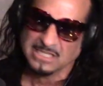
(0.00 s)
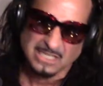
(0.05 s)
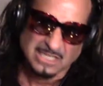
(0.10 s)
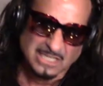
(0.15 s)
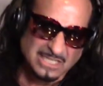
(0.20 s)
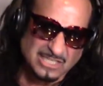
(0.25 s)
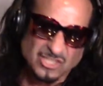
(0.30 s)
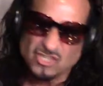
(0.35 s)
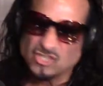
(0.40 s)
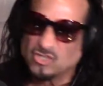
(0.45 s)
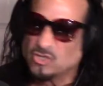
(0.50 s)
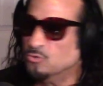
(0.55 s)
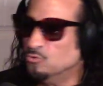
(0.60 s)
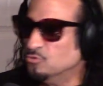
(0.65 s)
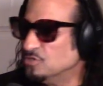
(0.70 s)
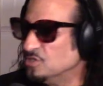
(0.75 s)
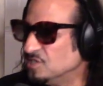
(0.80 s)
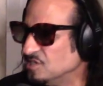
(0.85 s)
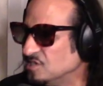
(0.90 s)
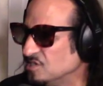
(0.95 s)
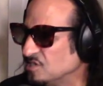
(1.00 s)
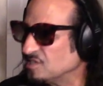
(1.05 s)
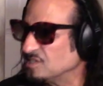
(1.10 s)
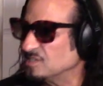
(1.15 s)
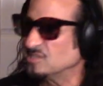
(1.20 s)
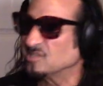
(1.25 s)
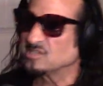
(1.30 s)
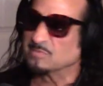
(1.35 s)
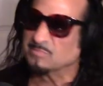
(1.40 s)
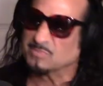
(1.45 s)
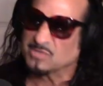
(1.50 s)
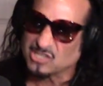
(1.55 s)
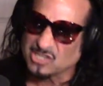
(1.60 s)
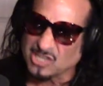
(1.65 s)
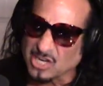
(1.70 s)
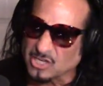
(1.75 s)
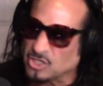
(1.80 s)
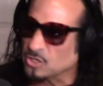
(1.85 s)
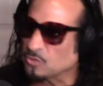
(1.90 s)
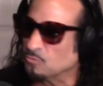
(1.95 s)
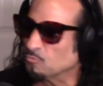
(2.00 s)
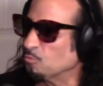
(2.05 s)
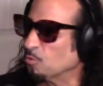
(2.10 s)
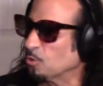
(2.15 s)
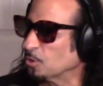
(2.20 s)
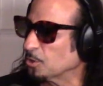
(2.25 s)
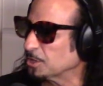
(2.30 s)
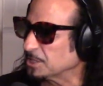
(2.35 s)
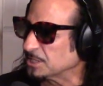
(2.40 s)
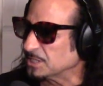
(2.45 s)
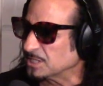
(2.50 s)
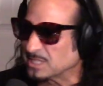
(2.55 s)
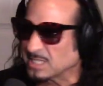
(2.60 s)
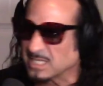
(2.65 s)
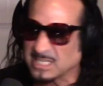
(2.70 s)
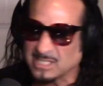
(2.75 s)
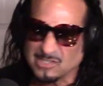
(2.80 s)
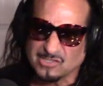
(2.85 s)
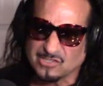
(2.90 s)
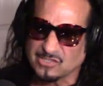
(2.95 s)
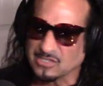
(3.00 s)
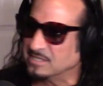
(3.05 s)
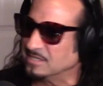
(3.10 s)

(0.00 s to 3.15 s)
students and some session work and things.